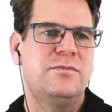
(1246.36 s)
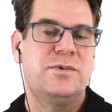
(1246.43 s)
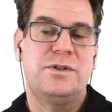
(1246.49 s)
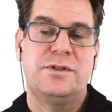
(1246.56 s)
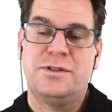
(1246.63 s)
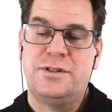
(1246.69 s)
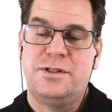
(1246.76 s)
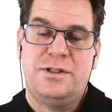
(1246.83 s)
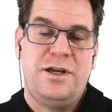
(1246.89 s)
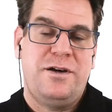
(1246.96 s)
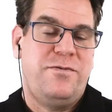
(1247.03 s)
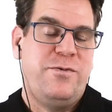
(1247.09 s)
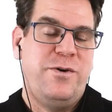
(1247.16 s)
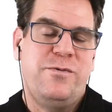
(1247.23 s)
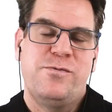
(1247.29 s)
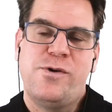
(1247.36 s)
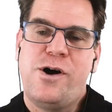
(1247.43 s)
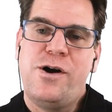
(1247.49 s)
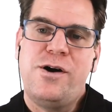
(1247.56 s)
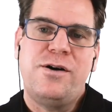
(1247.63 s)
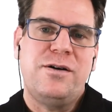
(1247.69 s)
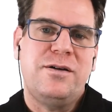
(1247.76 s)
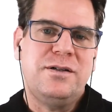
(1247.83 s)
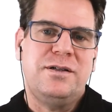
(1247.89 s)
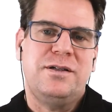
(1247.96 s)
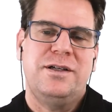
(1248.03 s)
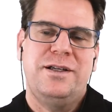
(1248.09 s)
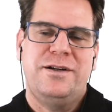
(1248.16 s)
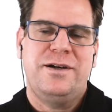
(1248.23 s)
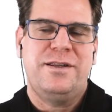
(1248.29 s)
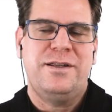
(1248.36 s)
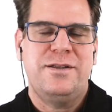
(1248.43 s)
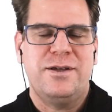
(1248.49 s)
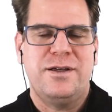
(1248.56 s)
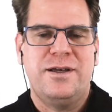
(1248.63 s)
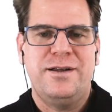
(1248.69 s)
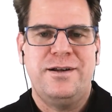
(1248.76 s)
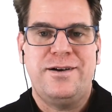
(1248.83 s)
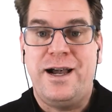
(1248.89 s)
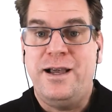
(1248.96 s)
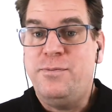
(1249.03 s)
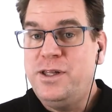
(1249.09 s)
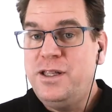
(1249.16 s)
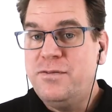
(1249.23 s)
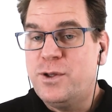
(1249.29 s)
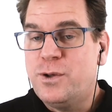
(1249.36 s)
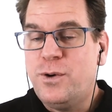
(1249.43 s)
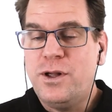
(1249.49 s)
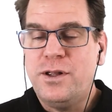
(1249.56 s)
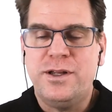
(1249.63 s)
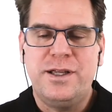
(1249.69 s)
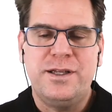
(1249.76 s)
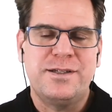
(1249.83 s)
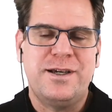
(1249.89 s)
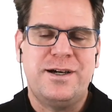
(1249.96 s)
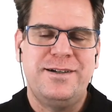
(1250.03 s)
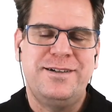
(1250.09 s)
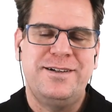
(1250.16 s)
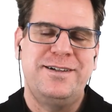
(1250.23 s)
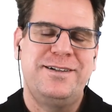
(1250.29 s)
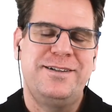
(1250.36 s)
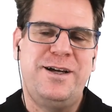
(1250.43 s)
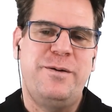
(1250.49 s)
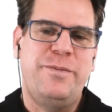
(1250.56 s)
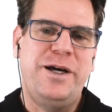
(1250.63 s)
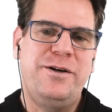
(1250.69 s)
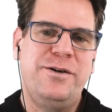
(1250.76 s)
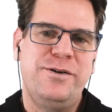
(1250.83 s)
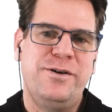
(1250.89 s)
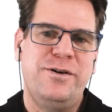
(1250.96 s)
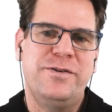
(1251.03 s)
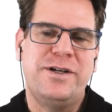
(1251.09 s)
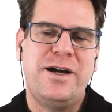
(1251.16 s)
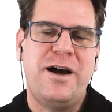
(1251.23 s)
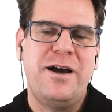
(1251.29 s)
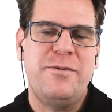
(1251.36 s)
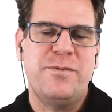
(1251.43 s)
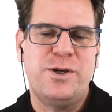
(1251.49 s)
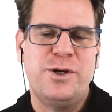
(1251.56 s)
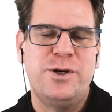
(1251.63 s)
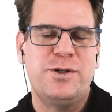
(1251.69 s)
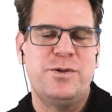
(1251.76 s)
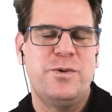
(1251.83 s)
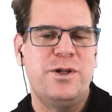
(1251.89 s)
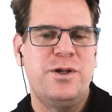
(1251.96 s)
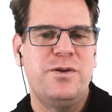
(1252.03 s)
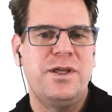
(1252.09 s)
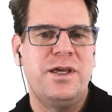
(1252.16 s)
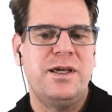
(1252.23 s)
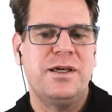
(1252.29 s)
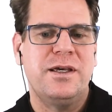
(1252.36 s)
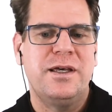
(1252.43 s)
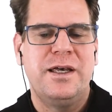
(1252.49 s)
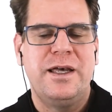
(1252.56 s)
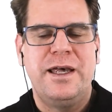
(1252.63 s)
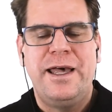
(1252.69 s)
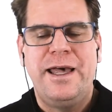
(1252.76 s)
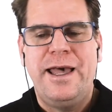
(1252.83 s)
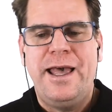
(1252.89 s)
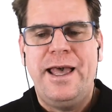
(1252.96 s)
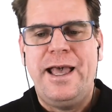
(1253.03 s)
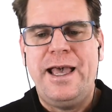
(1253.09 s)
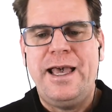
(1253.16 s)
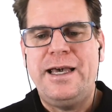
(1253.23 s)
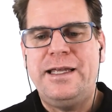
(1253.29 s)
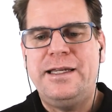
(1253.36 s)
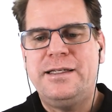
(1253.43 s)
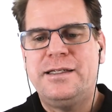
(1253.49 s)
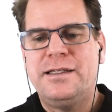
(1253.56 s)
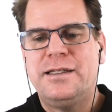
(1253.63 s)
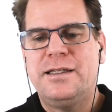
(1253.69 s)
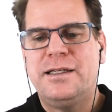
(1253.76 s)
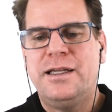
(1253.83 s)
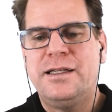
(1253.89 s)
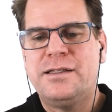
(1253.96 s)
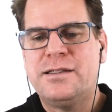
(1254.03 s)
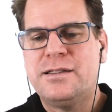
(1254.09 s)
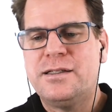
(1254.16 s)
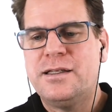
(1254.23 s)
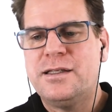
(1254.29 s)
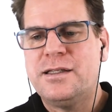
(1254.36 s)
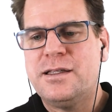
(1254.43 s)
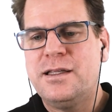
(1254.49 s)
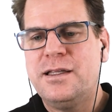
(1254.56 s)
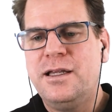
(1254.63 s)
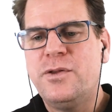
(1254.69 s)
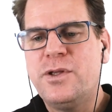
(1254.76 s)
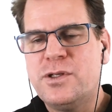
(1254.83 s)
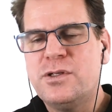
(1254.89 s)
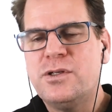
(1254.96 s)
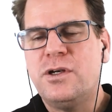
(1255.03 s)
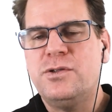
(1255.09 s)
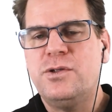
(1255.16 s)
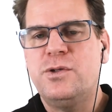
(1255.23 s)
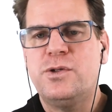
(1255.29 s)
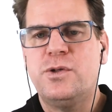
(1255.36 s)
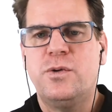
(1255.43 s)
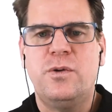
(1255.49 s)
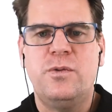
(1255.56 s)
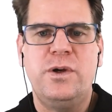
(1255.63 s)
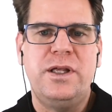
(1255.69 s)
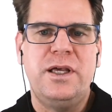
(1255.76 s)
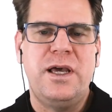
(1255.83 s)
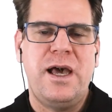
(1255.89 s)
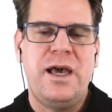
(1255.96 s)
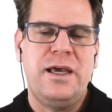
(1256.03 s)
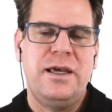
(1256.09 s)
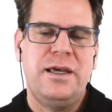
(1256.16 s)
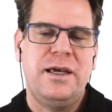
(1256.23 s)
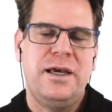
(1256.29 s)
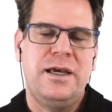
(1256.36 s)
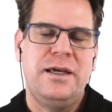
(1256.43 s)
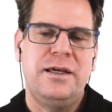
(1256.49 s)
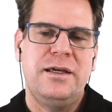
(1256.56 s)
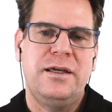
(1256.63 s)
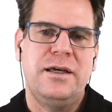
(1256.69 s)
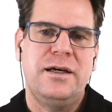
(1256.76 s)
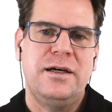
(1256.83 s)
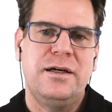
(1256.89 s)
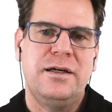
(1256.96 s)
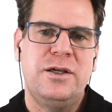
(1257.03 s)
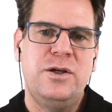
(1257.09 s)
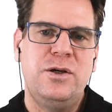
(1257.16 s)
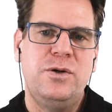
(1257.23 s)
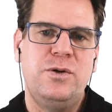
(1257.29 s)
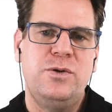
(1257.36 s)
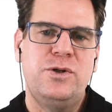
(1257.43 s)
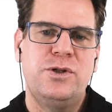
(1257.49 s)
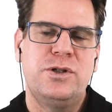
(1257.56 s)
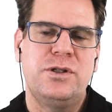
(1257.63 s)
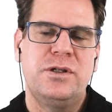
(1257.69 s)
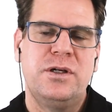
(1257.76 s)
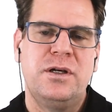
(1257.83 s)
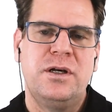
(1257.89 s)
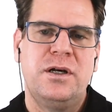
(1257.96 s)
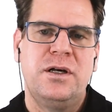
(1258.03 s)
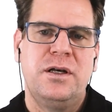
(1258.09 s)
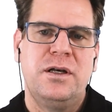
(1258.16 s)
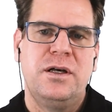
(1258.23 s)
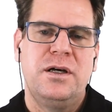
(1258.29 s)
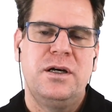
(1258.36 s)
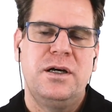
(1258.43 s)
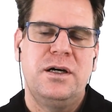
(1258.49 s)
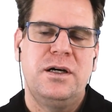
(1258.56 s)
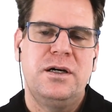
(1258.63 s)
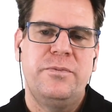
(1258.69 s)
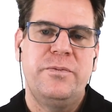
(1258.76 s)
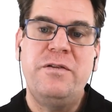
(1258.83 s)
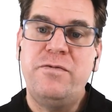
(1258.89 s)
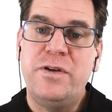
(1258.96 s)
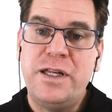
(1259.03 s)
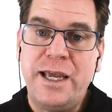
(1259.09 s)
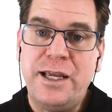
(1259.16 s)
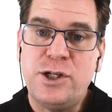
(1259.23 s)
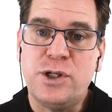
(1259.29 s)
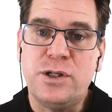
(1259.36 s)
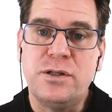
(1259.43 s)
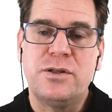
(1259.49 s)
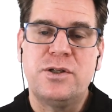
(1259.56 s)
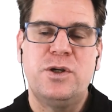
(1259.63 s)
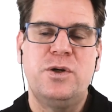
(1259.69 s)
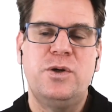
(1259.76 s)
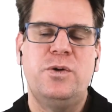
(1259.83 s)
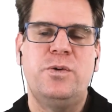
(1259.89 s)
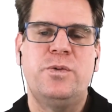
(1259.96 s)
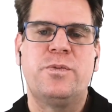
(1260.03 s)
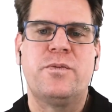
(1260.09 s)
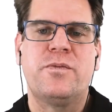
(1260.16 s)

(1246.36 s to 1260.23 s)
Stuff went wrong. I think that, I believe the quality has gotten a lot better over time. I'm curious what you think. And it's, this is also just really a huge invitation to